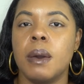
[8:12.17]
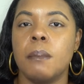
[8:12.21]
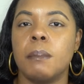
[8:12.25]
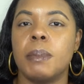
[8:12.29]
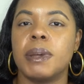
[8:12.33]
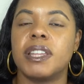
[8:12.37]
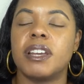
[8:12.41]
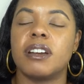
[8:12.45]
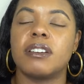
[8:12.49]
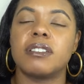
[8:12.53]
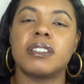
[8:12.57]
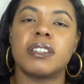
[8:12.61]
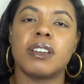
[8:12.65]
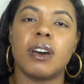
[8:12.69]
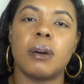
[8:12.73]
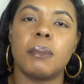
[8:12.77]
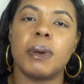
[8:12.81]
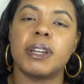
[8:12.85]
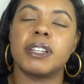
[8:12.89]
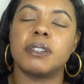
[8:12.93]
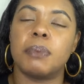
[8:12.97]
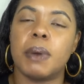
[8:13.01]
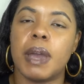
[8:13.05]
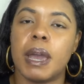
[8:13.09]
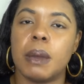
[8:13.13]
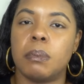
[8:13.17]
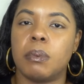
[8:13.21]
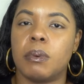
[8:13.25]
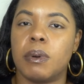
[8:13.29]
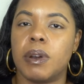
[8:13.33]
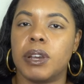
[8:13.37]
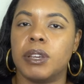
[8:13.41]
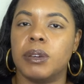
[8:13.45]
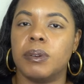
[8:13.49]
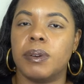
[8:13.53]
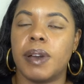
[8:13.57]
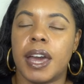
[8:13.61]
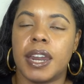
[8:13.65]
But there's so much
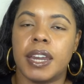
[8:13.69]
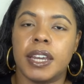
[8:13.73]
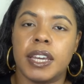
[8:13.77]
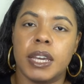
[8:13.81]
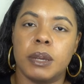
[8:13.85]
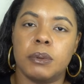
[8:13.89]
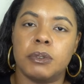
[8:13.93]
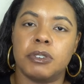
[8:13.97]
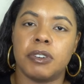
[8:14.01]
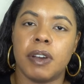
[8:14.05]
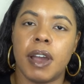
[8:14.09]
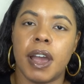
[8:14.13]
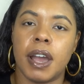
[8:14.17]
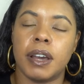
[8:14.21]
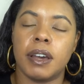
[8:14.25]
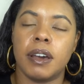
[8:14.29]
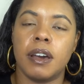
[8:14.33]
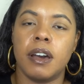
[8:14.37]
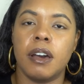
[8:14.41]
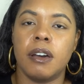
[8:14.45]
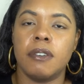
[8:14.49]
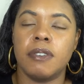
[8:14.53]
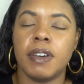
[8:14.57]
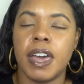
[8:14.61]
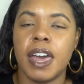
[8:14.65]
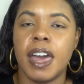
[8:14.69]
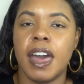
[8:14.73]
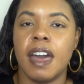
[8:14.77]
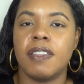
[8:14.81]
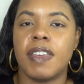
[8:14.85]
paperwork you got to keep track of